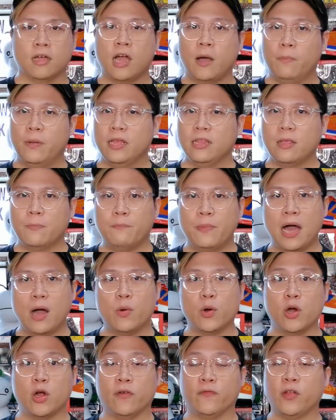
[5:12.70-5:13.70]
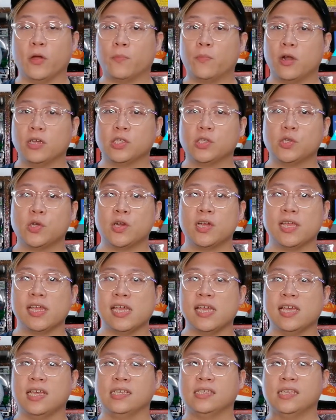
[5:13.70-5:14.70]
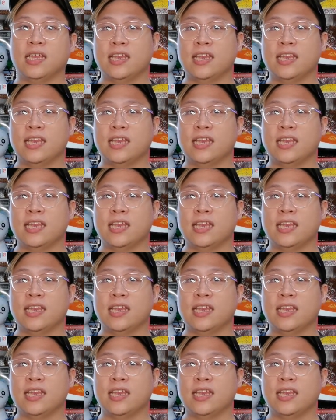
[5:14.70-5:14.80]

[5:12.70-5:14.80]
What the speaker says: Coupling the power of your processor is